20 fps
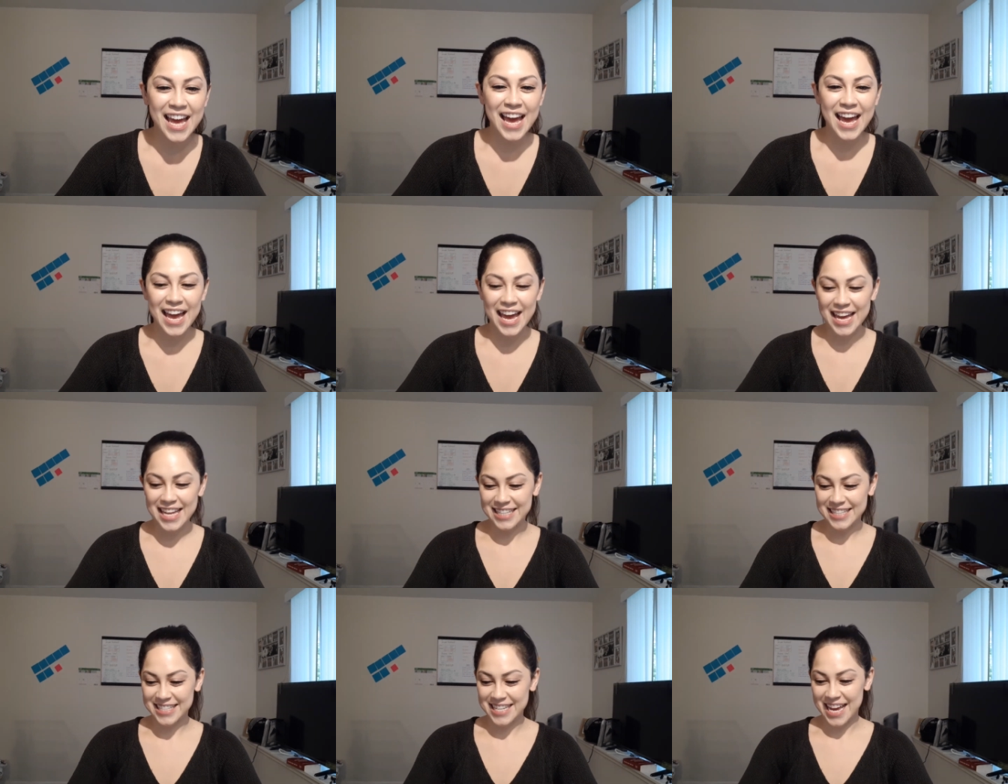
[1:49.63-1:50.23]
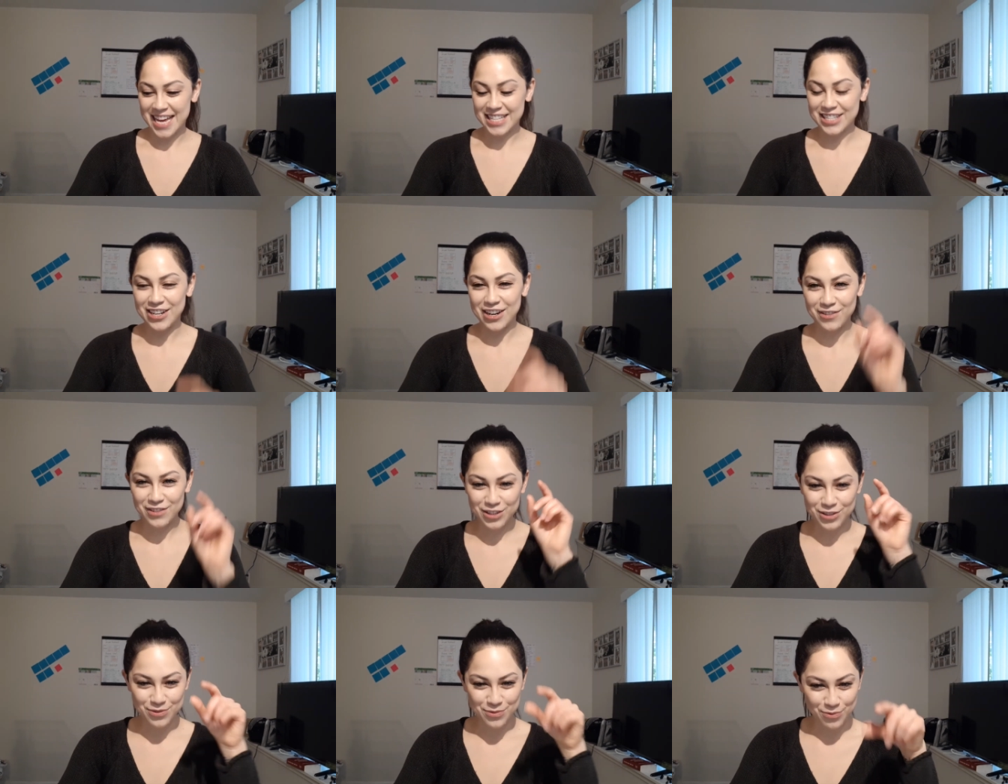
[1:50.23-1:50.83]
And uh, so
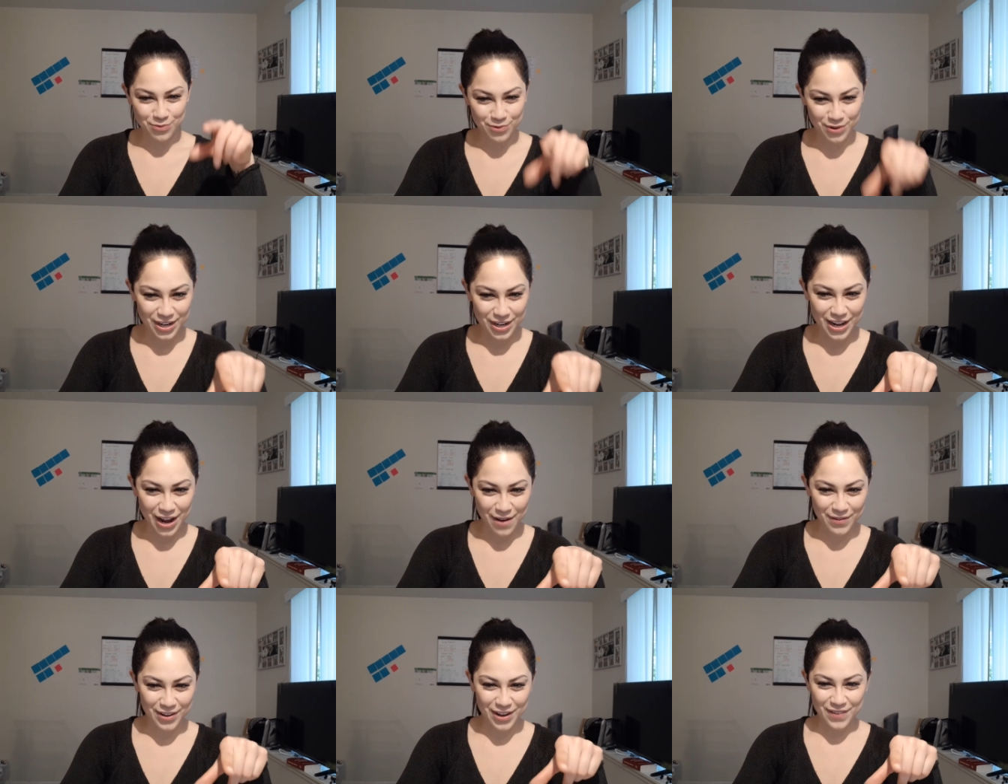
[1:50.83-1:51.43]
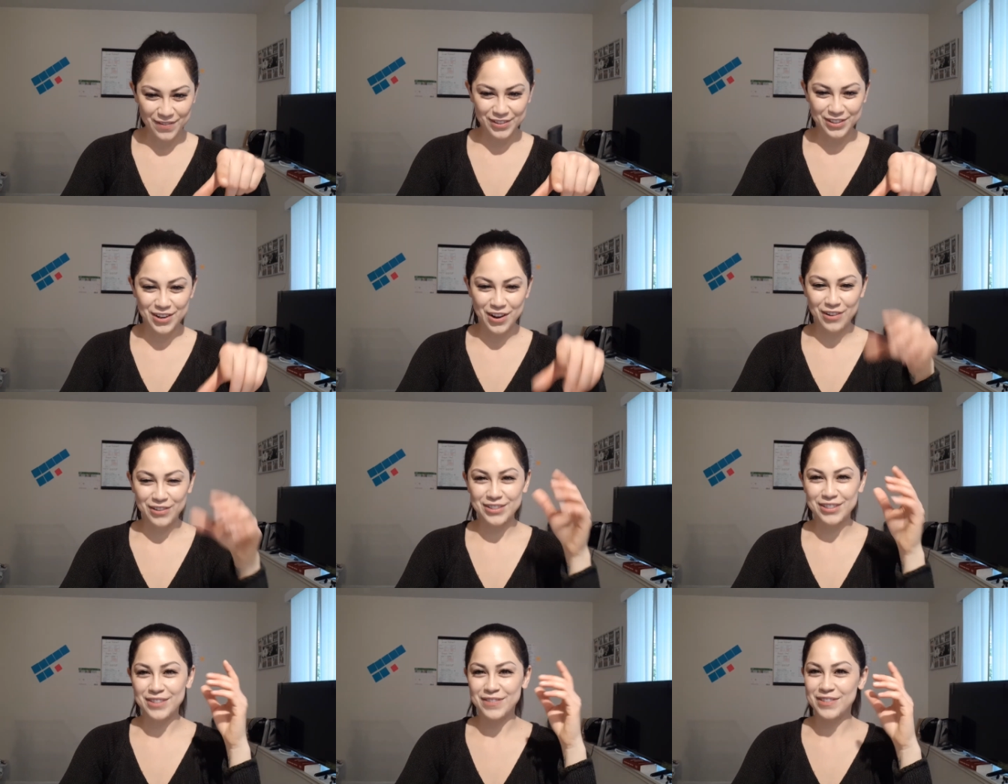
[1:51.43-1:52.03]
I'm just reading off a couple
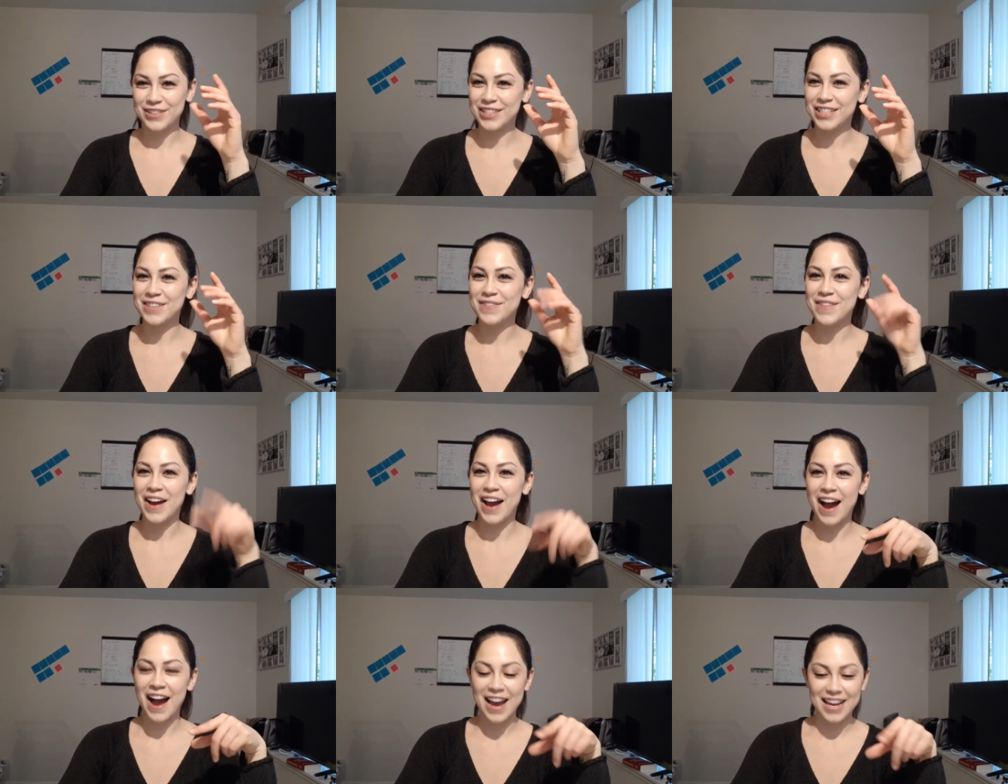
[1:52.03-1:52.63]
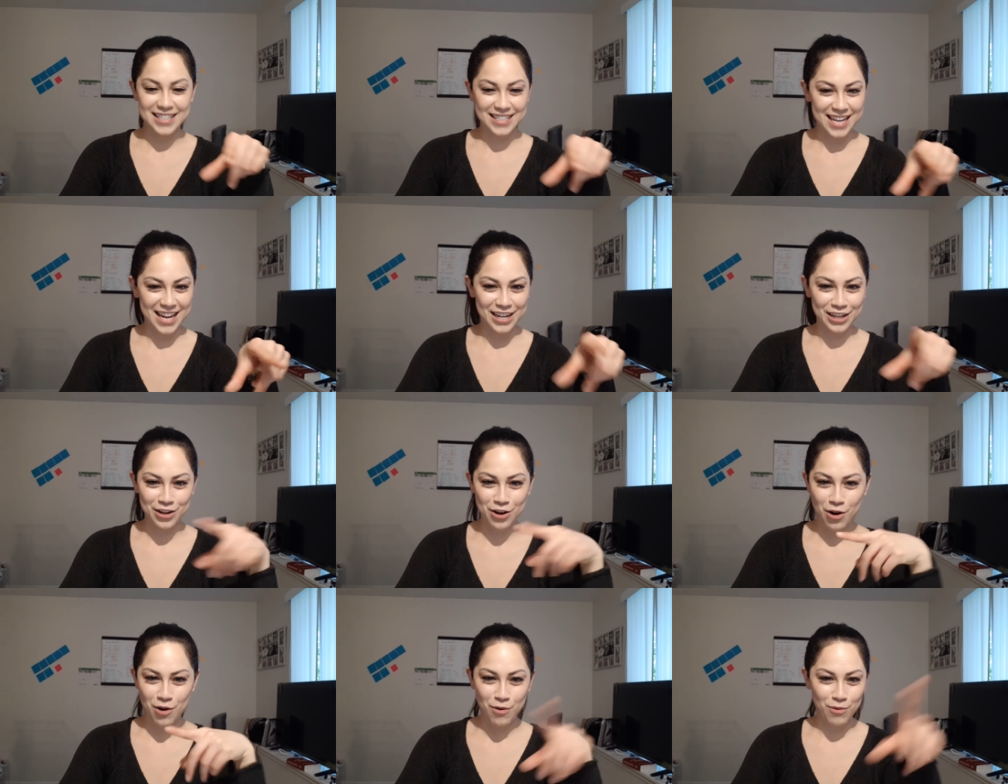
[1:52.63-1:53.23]
notes, so if you see my eyes kind
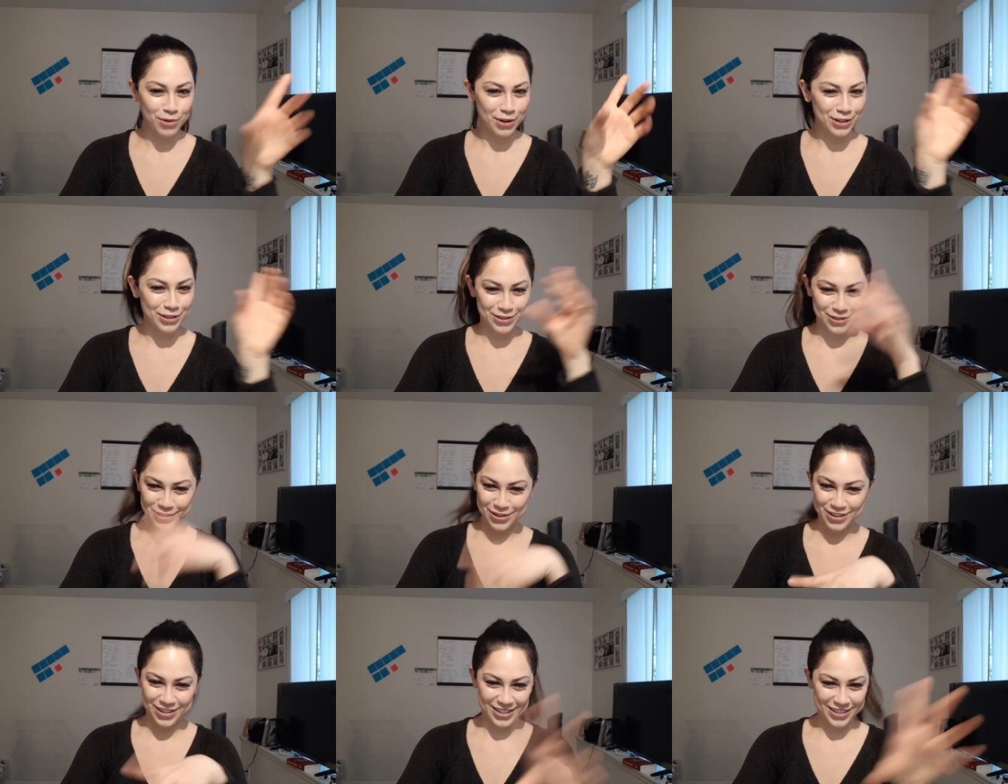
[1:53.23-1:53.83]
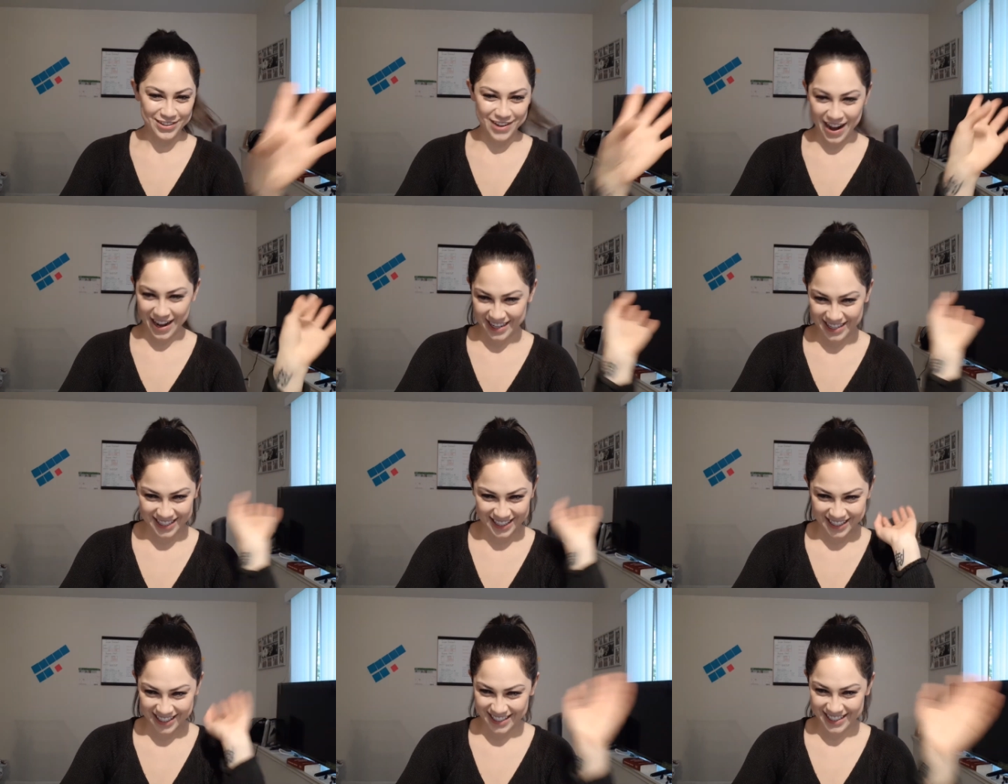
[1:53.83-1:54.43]
of go in certain
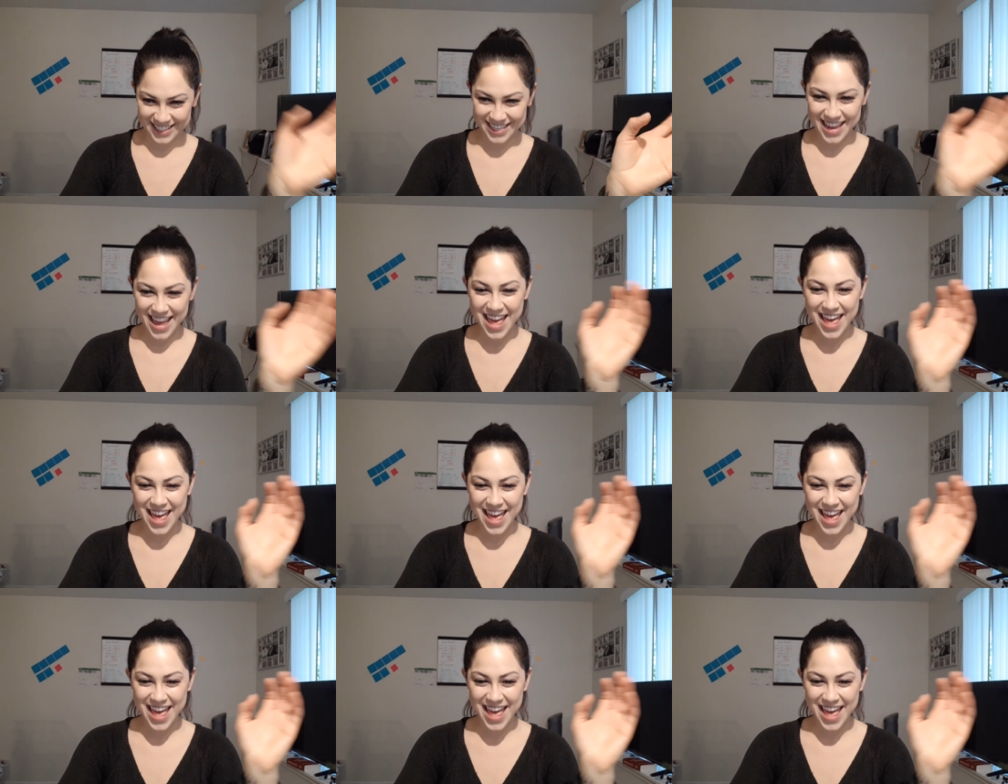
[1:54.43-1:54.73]
directions,